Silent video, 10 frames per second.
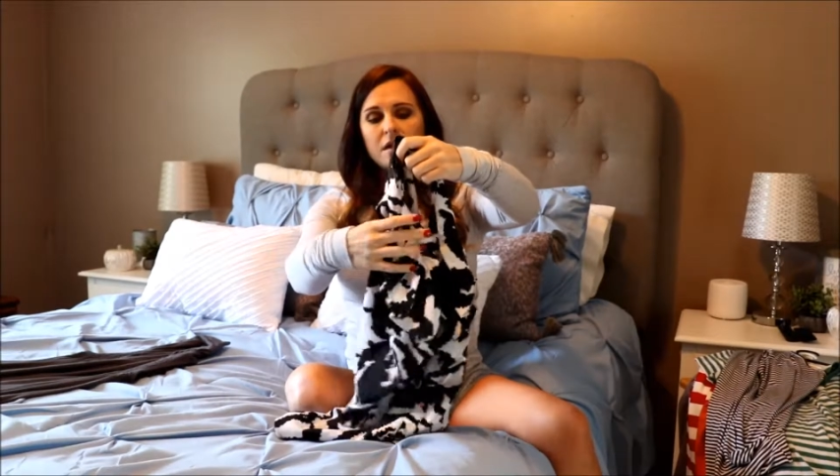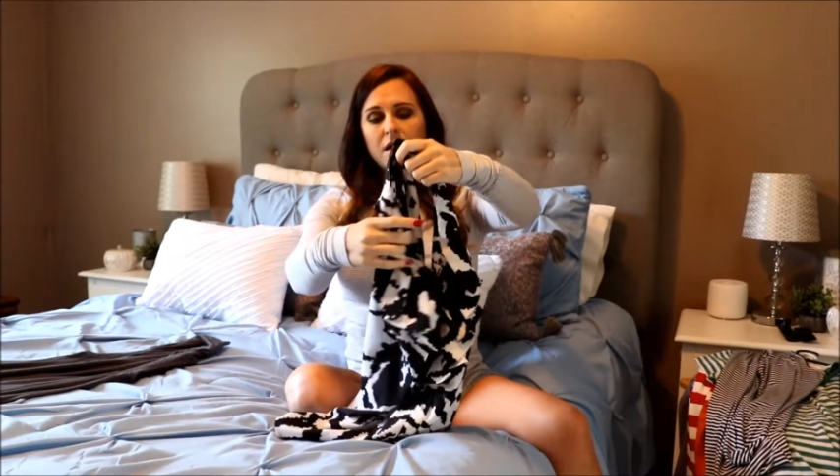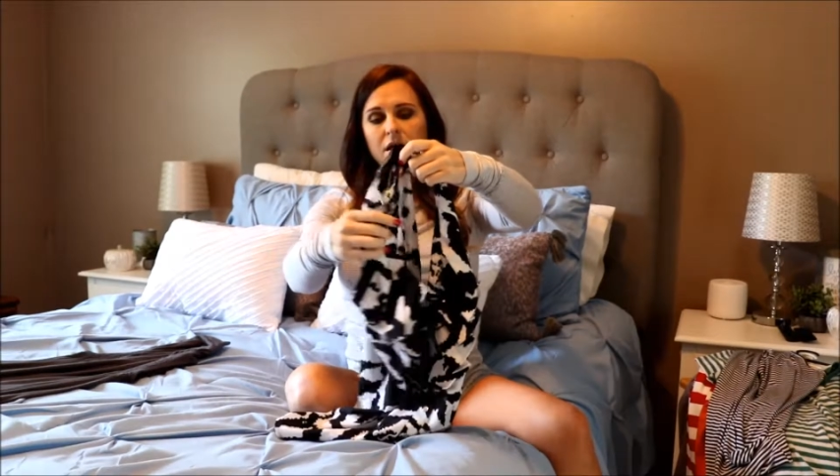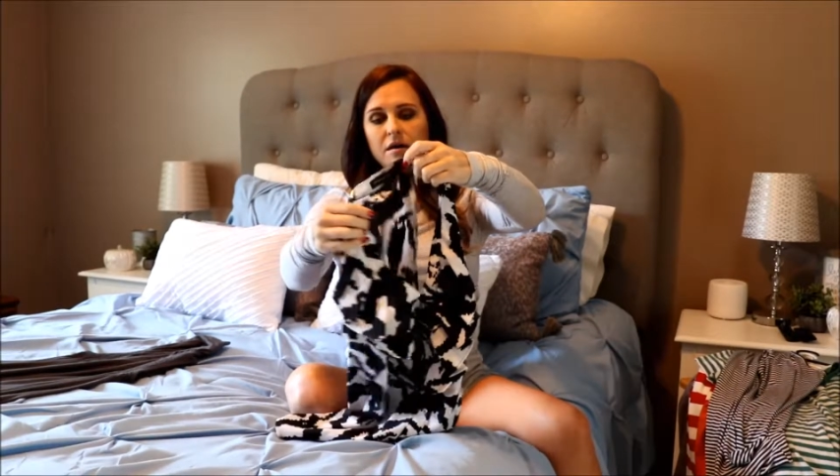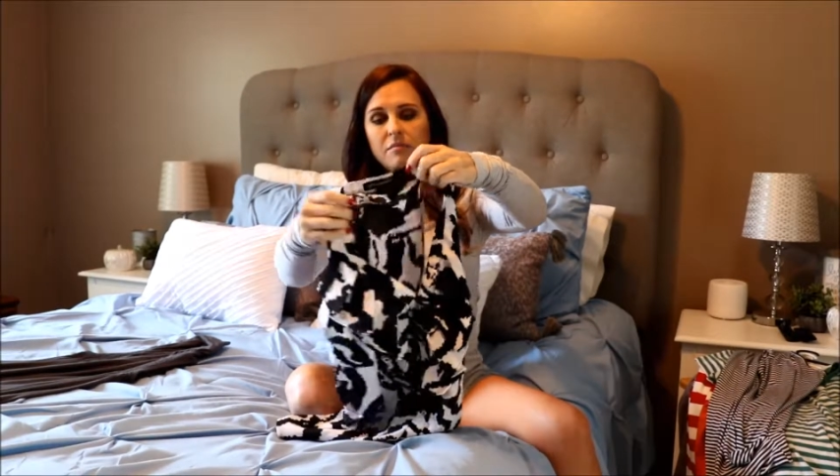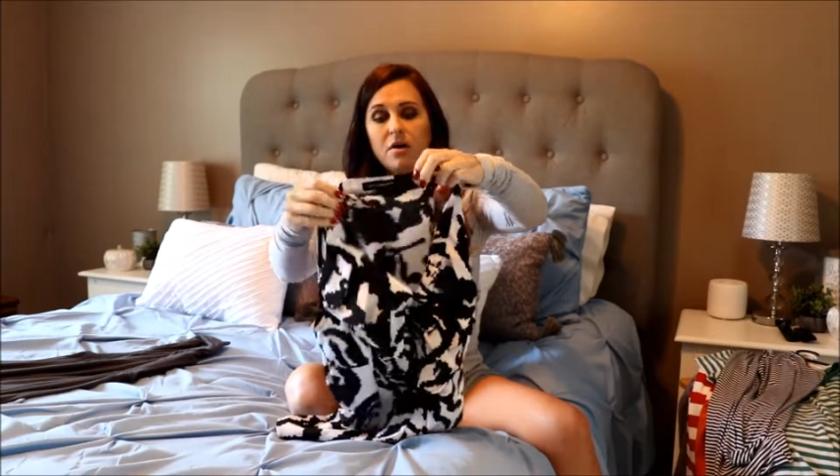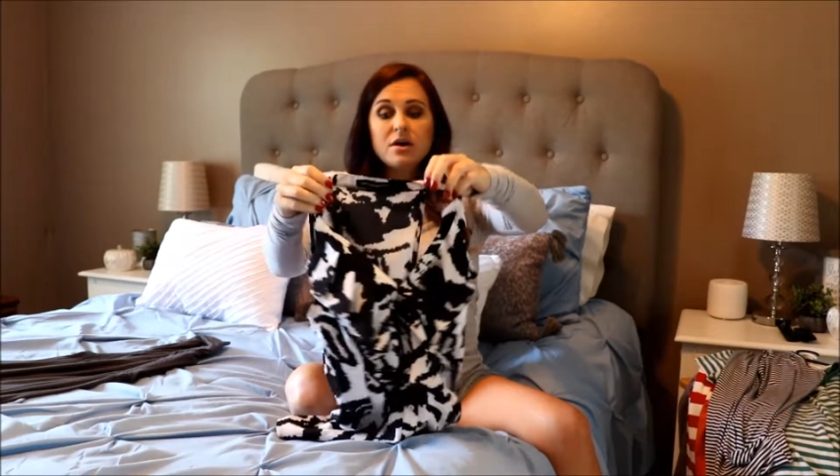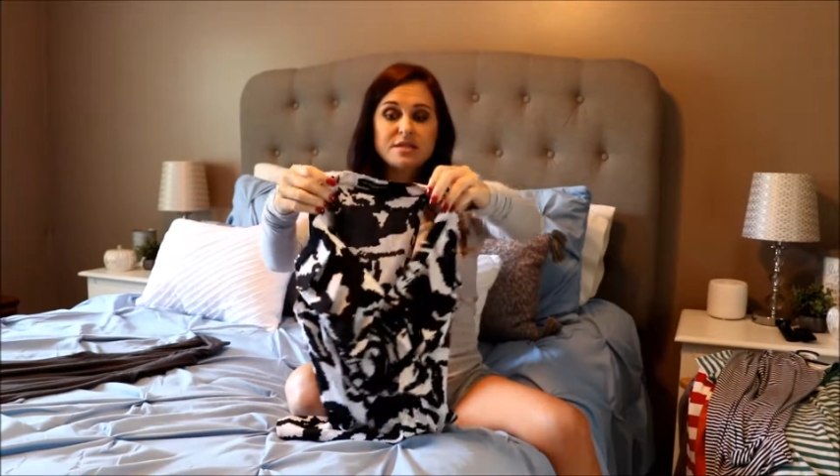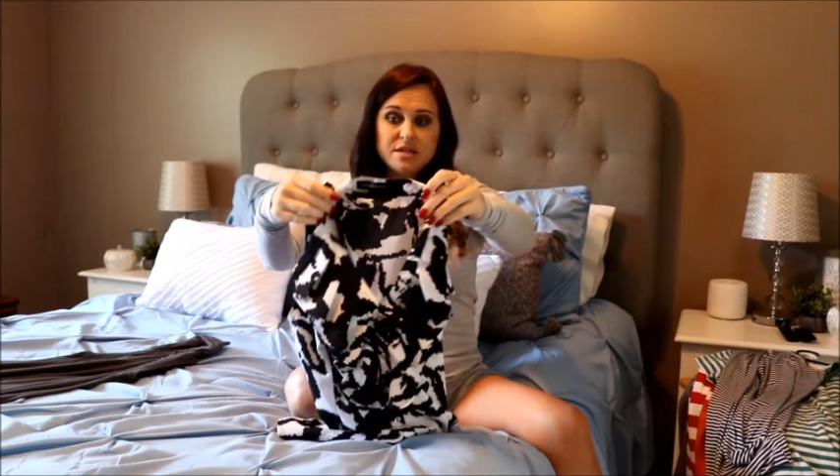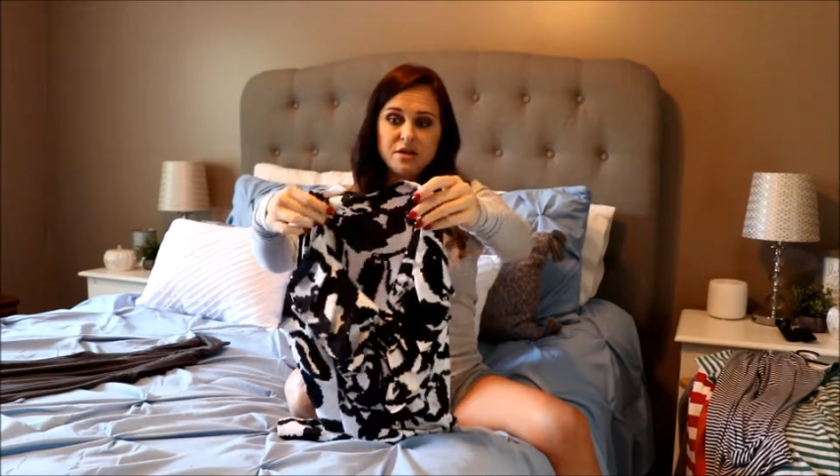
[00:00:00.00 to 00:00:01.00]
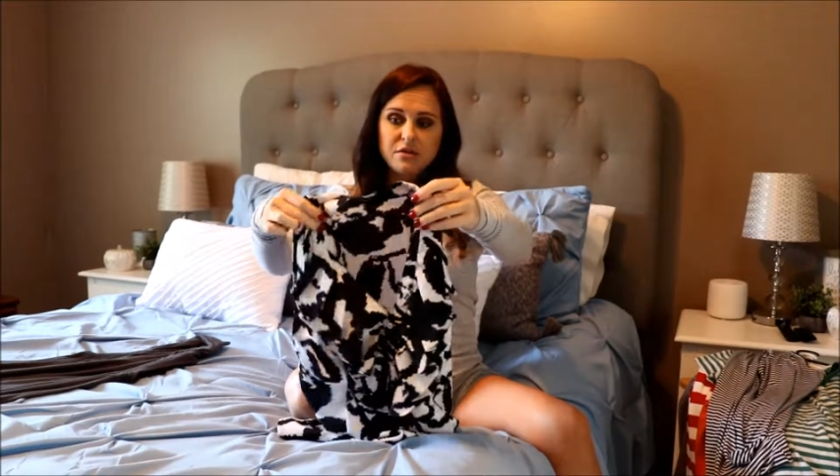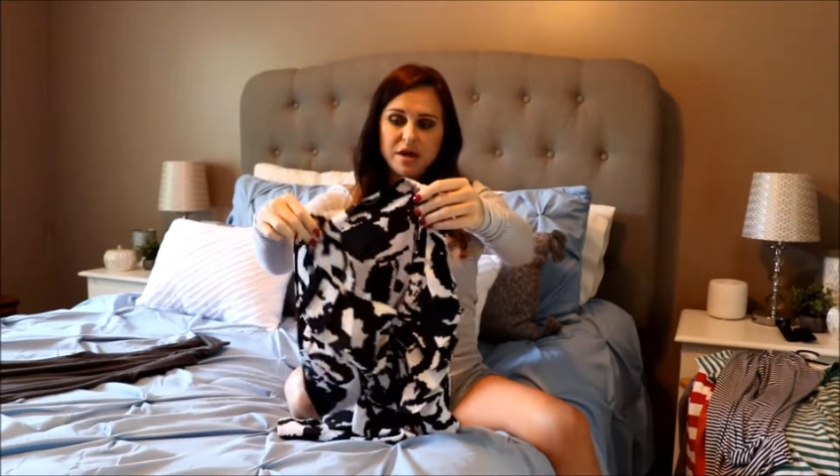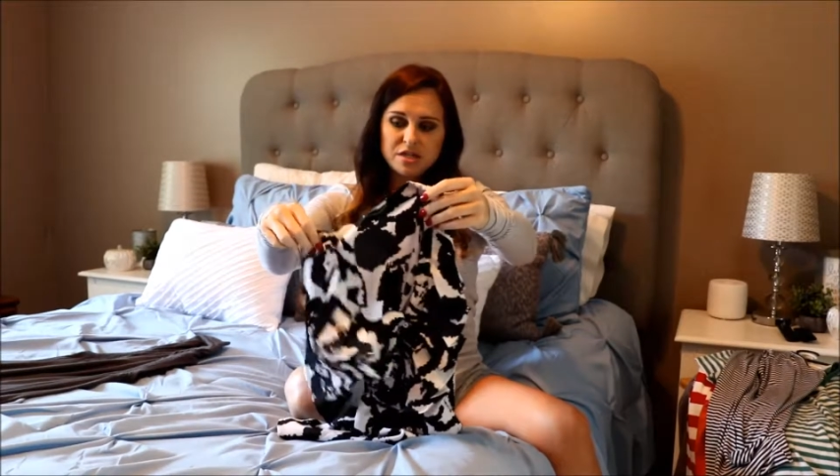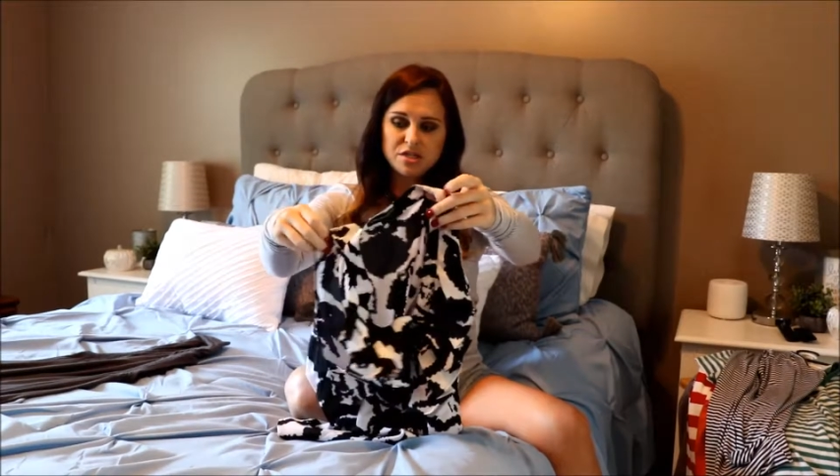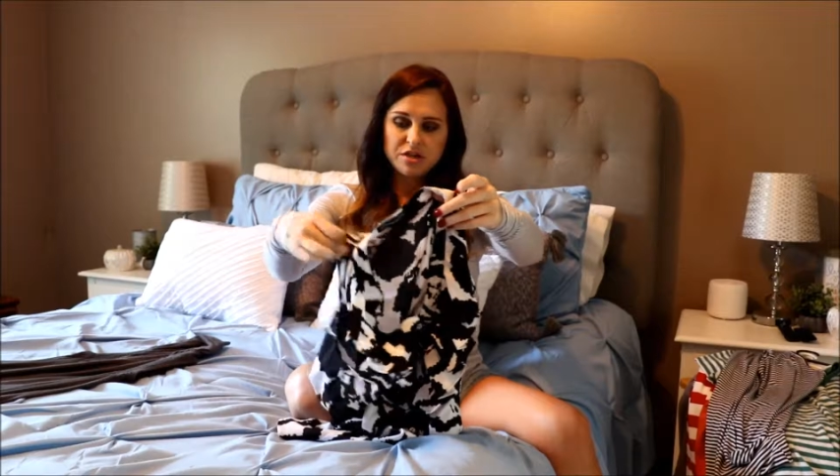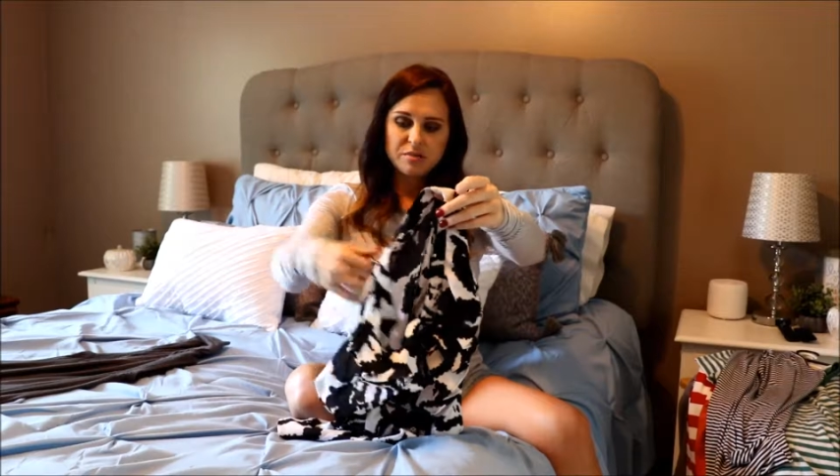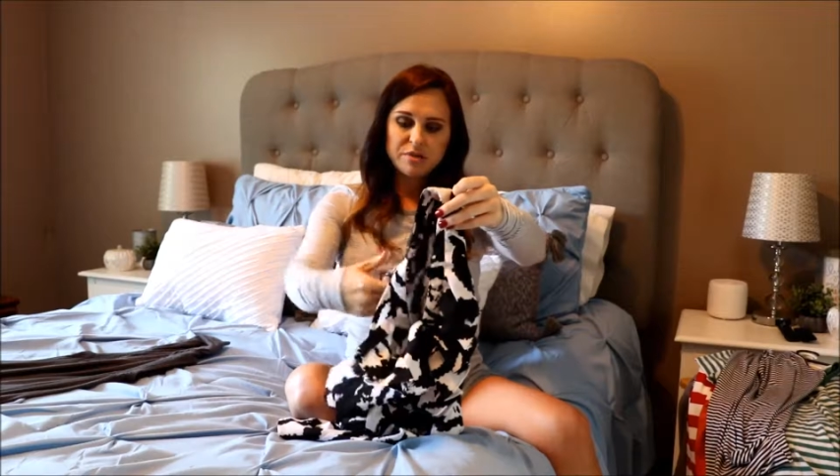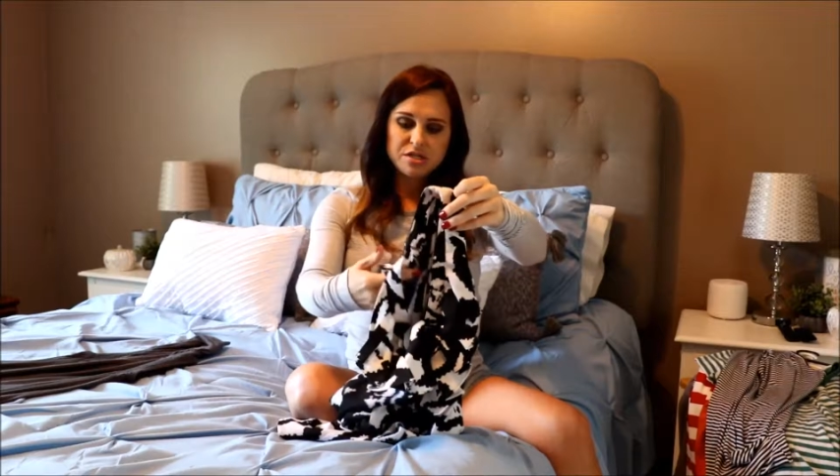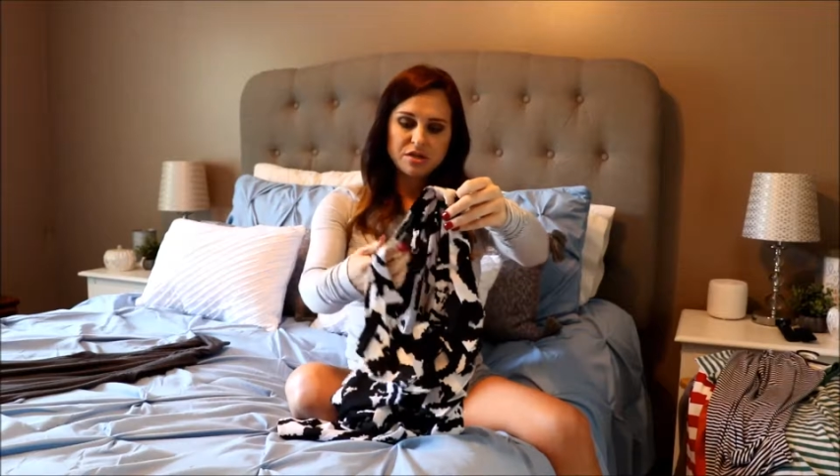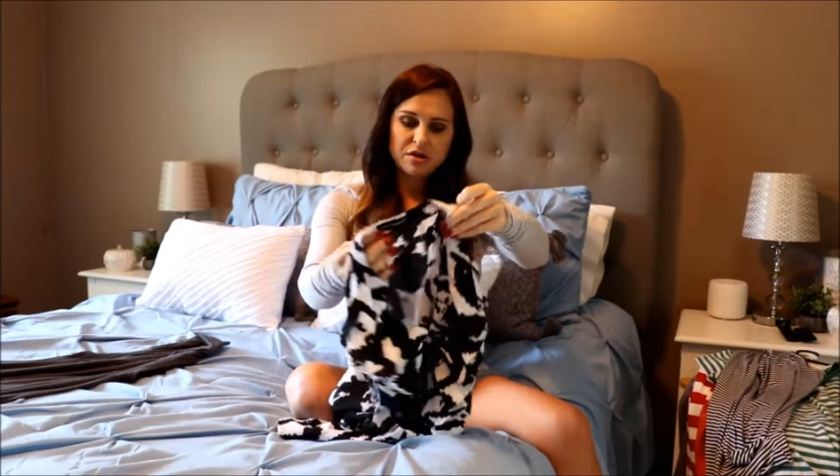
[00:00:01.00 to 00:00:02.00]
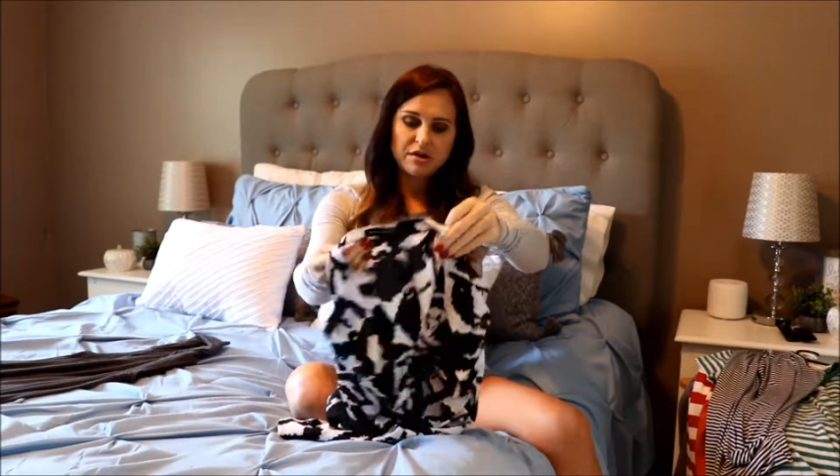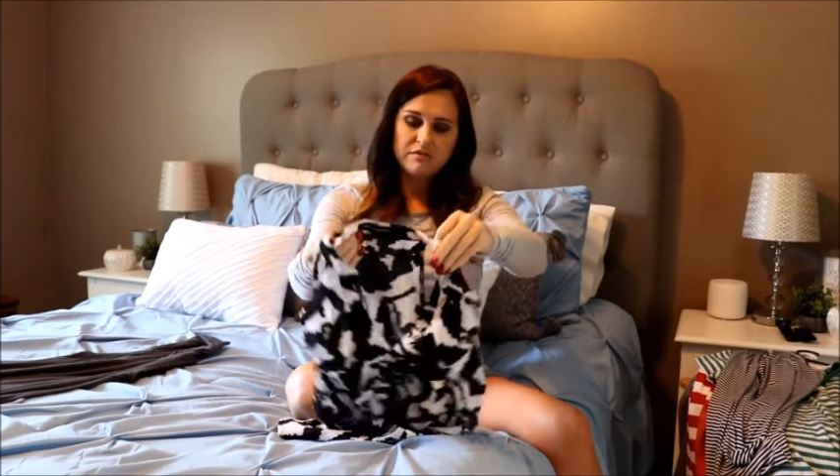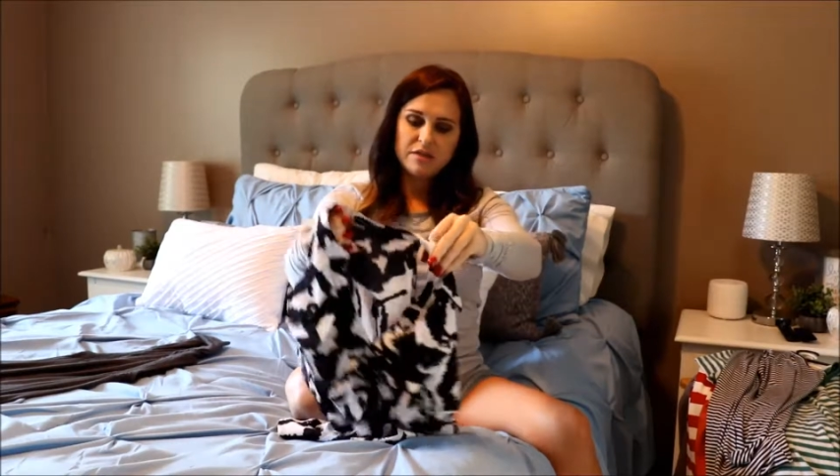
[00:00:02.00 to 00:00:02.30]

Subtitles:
Also, I shared a picture of